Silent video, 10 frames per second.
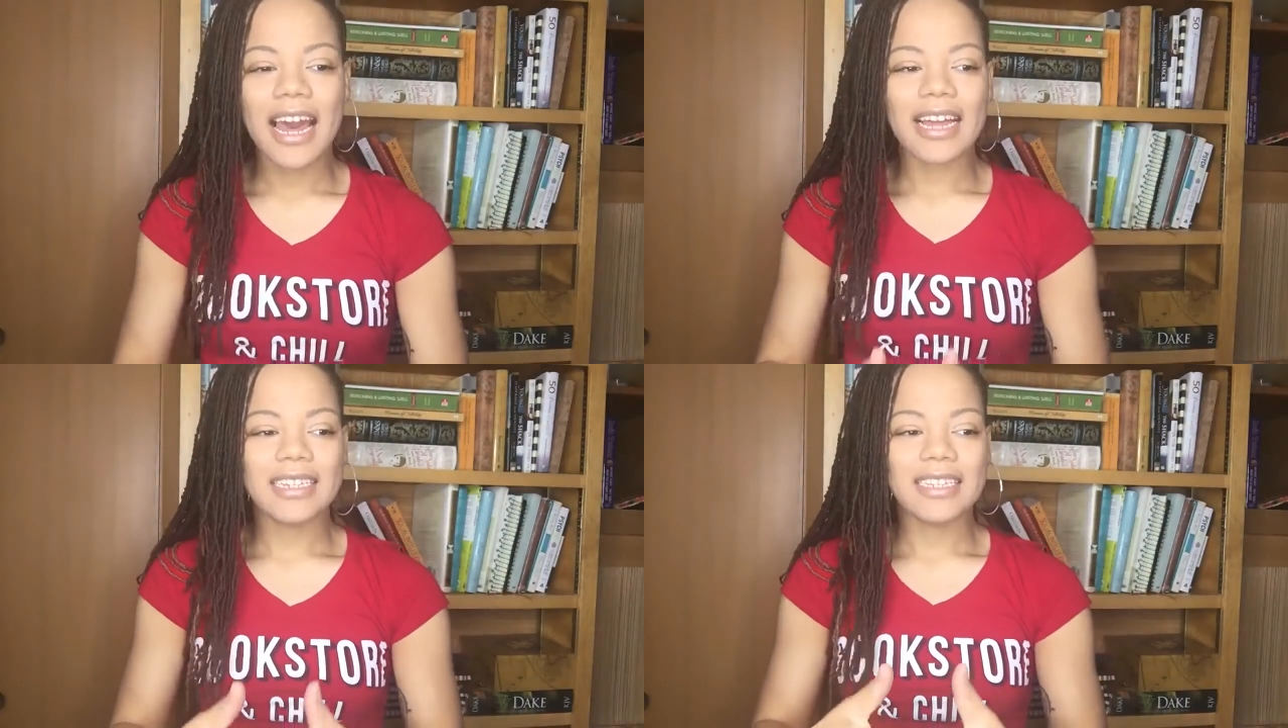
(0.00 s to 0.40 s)

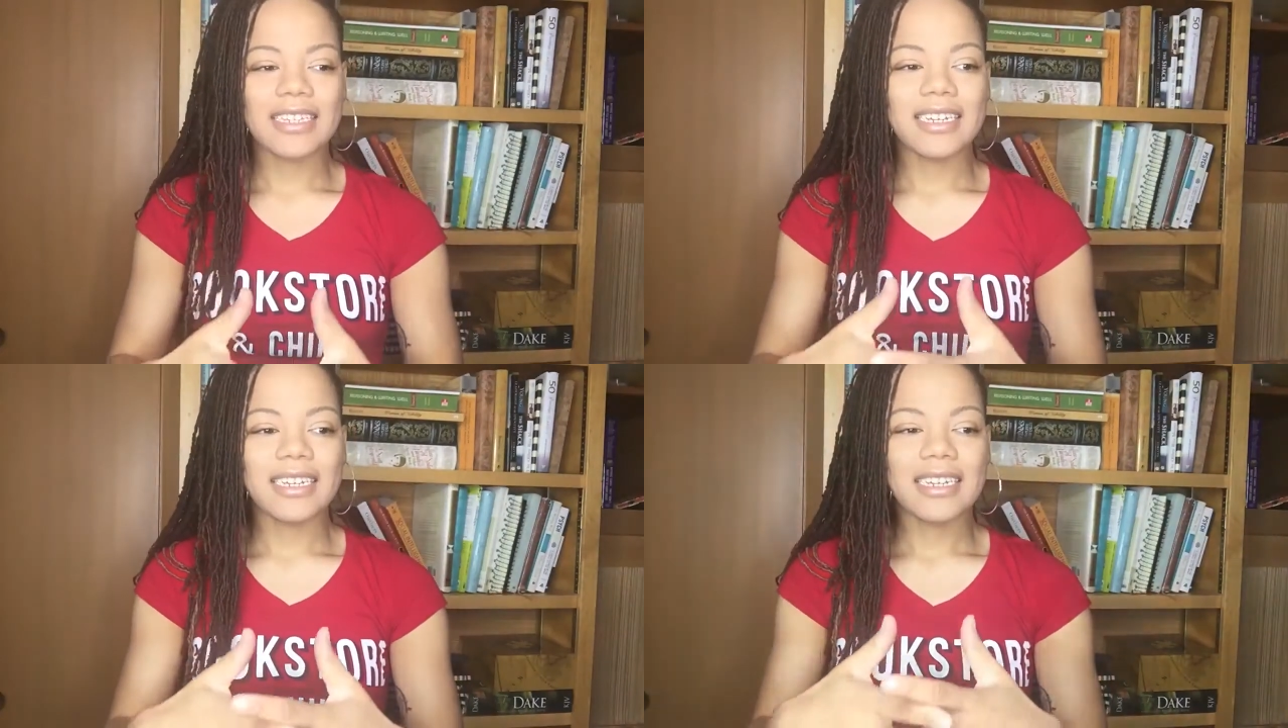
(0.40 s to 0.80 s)
that
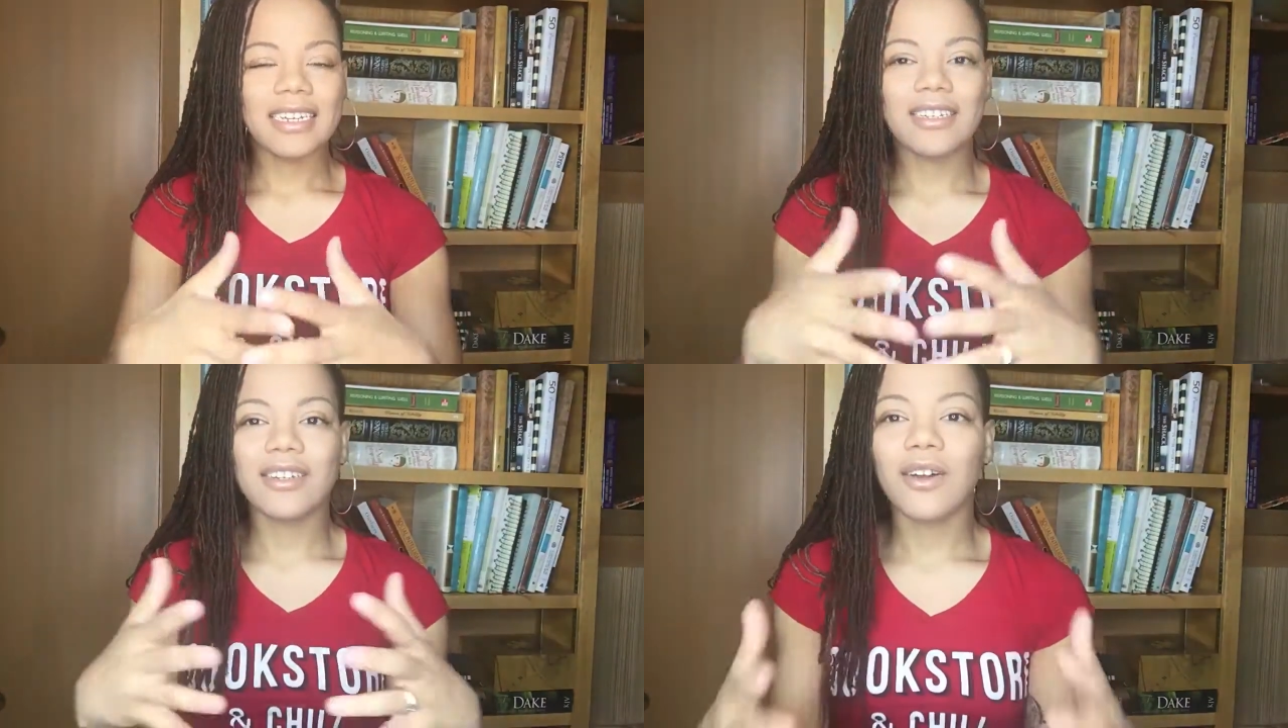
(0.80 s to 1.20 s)

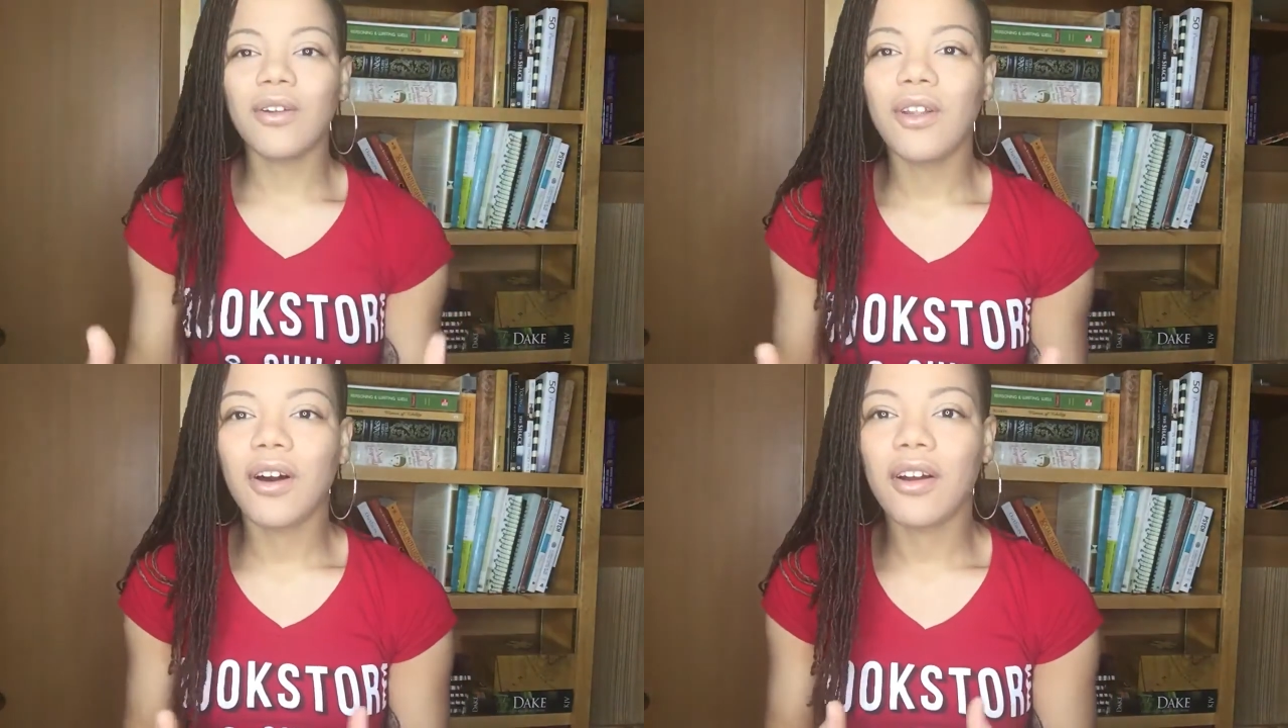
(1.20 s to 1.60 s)
is no
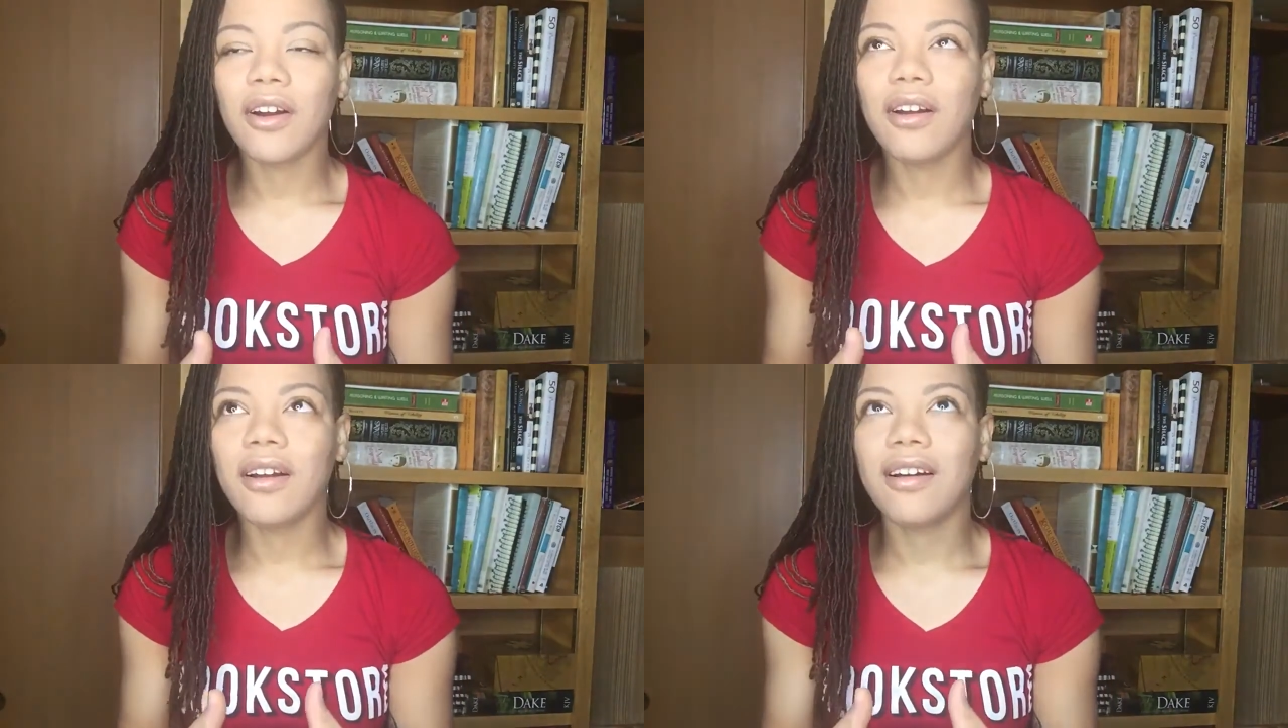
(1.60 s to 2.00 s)

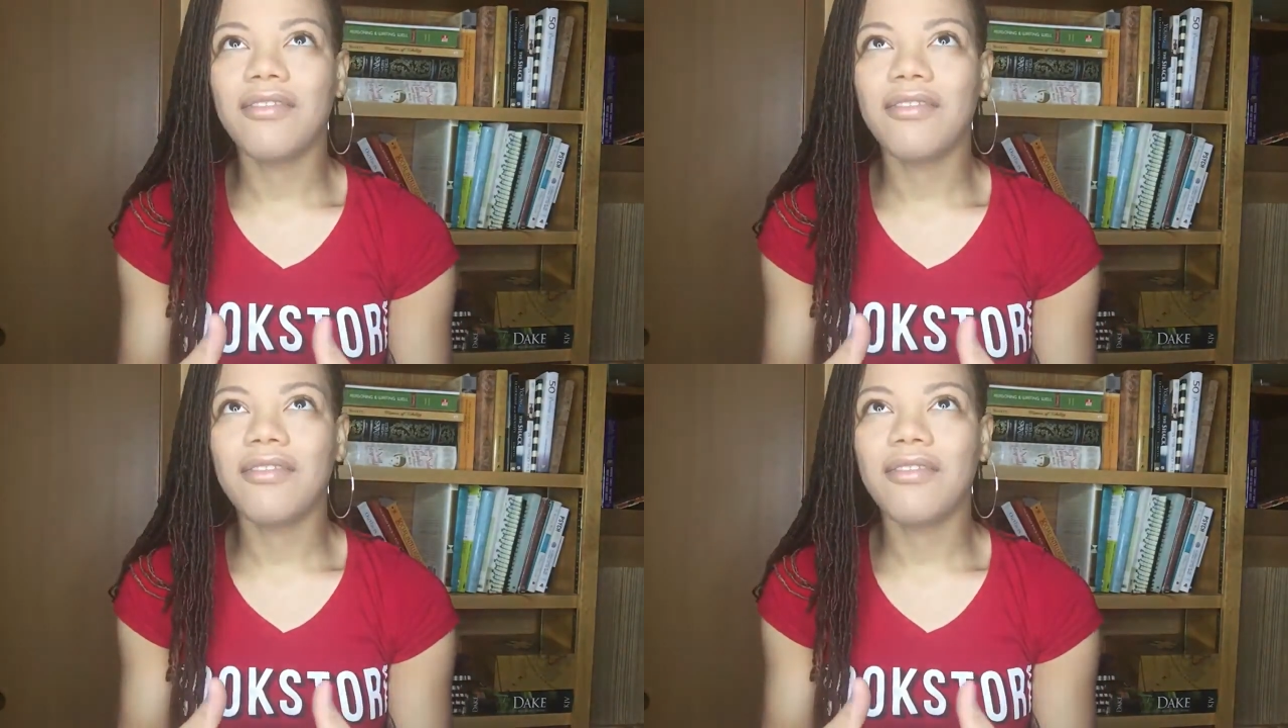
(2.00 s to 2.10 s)
longer